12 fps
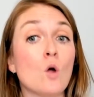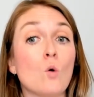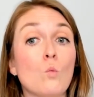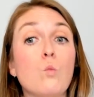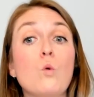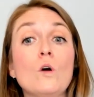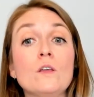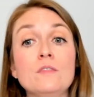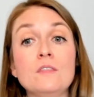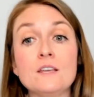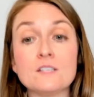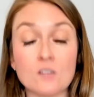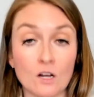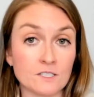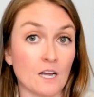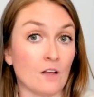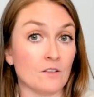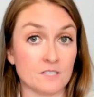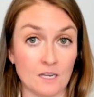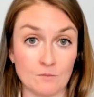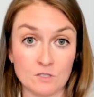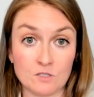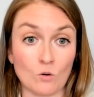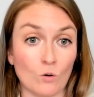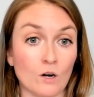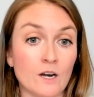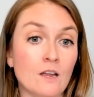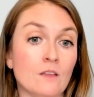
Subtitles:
would these all tell the same story,